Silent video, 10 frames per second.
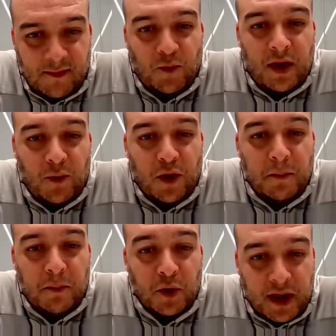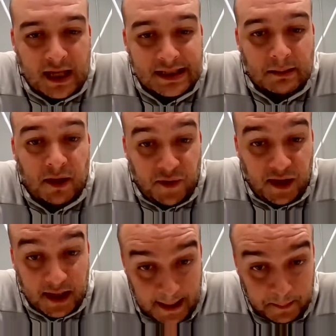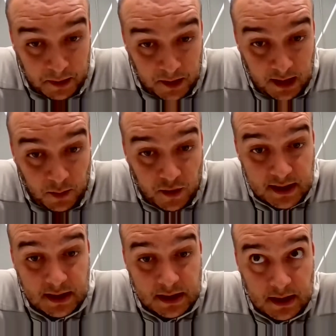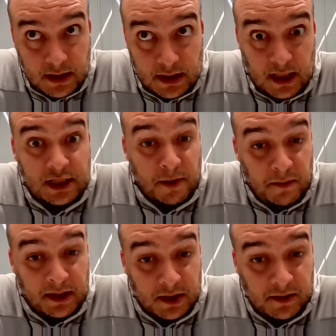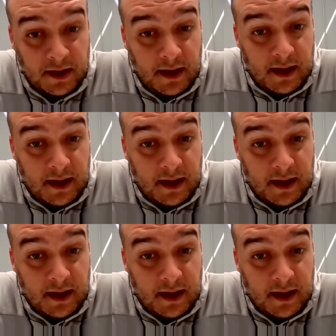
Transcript: We were broadcasting Benfica Napoli. Was an experimental